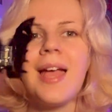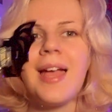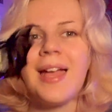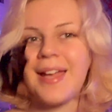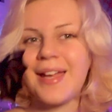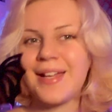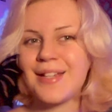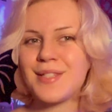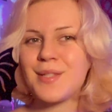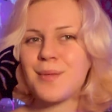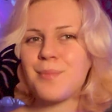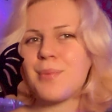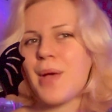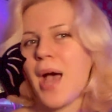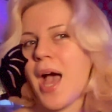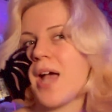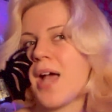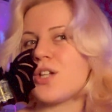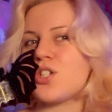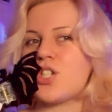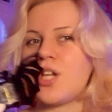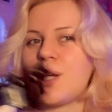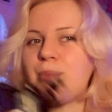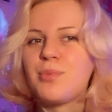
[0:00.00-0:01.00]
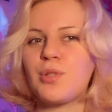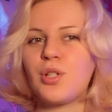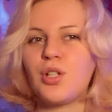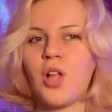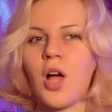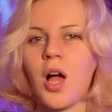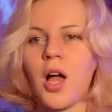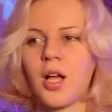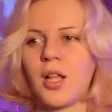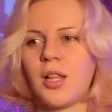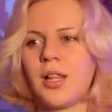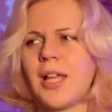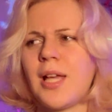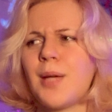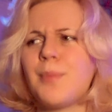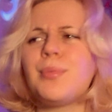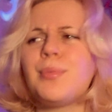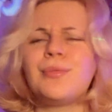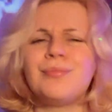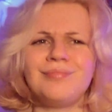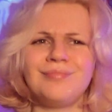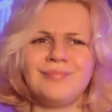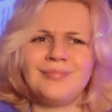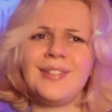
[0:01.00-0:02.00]
It's a bat-shaped claw clip.
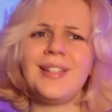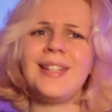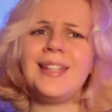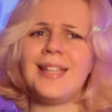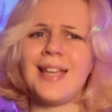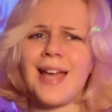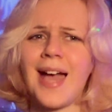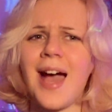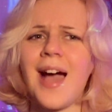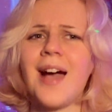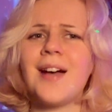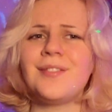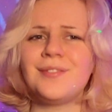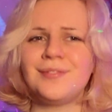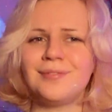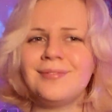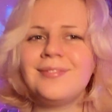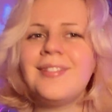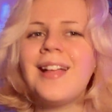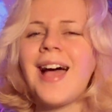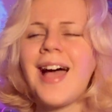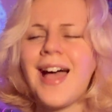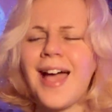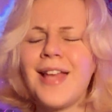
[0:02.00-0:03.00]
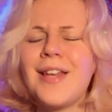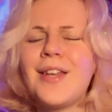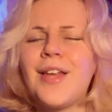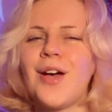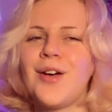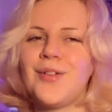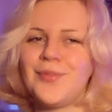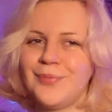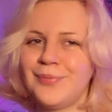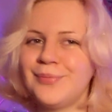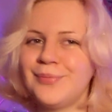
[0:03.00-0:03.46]
Yeah, I know.